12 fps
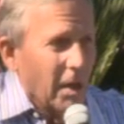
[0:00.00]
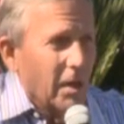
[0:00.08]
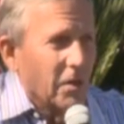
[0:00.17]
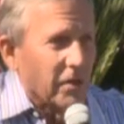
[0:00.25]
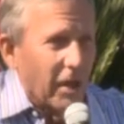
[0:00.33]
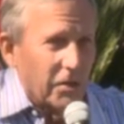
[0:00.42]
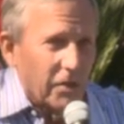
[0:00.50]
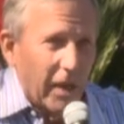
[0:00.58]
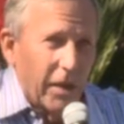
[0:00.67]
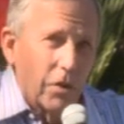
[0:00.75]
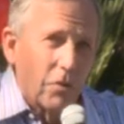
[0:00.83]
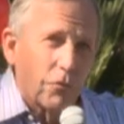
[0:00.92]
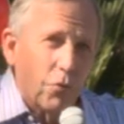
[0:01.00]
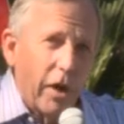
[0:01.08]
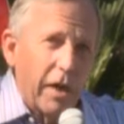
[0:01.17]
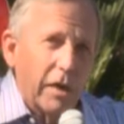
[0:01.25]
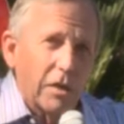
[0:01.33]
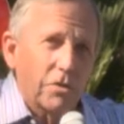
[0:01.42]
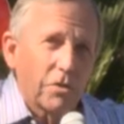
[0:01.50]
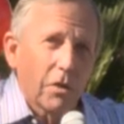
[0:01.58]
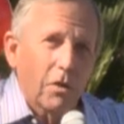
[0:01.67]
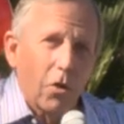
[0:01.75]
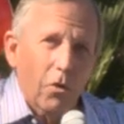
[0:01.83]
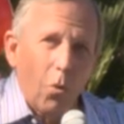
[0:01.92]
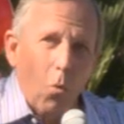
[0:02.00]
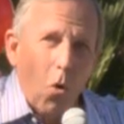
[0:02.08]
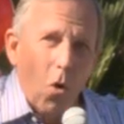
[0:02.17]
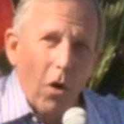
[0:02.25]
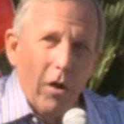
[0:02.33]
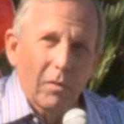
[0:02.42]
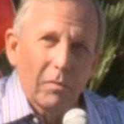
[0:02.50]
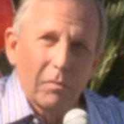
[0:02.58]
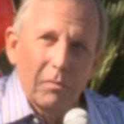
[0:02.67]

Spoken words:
is they say, you've trained us to go to war.